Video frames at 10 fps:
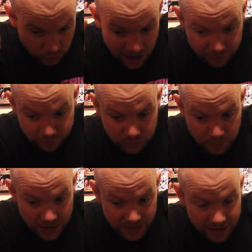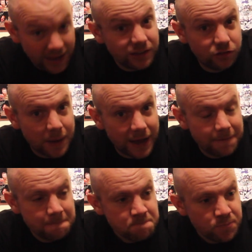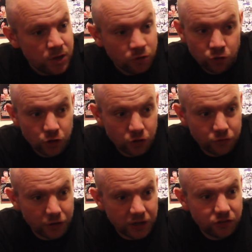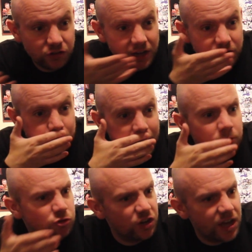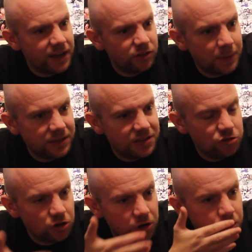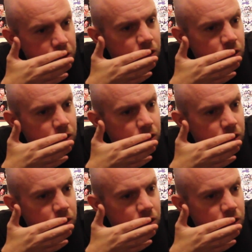refed by Iceman. Really good to fucking see Iceman. I was going to get an Iceman t-shirt,